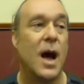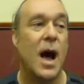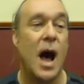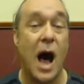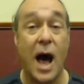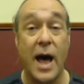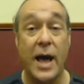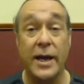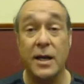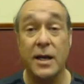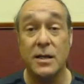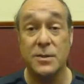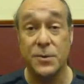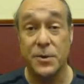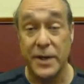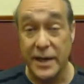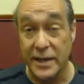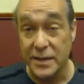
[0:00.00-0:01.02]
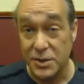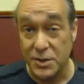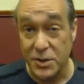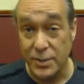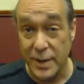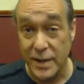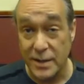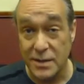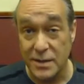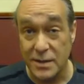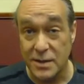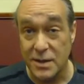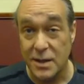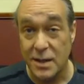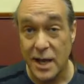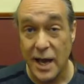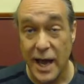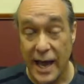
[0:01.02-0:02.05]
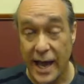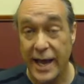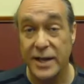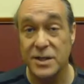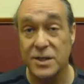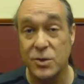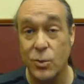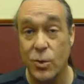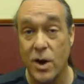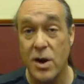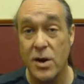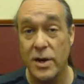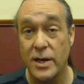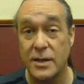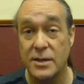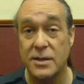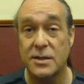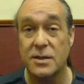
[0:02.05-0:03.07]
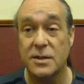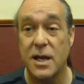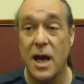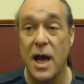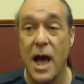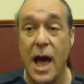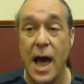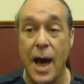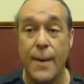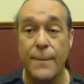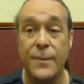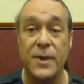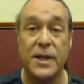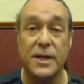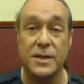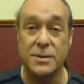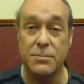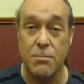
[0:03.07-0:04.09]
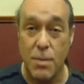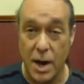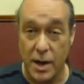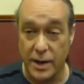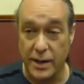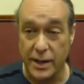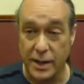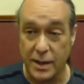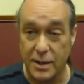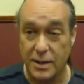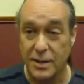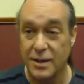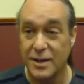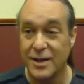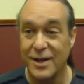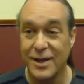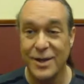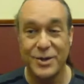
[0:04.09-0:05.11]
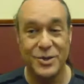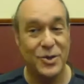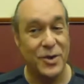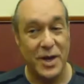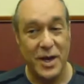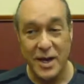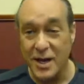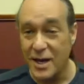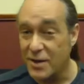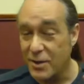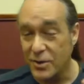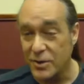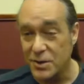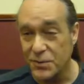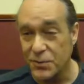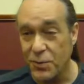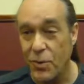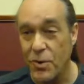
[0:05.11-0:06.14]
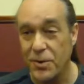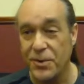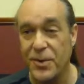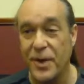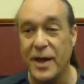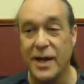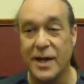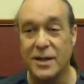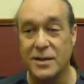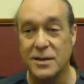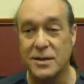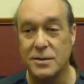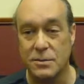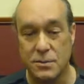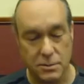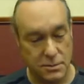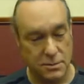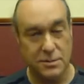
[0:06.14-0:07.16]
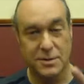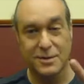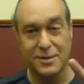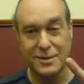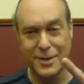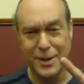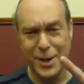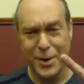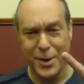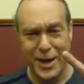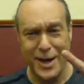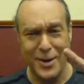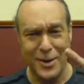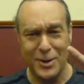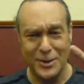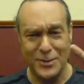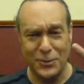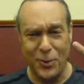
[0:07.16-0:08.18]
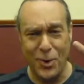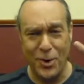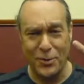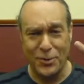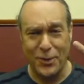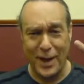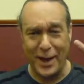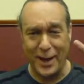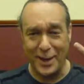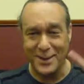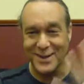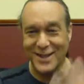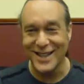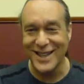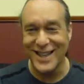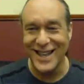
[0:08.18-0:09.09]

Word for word: I is for instruments. A is awareness. M is money. Mm-hmm. So any of those four things, any of those four things,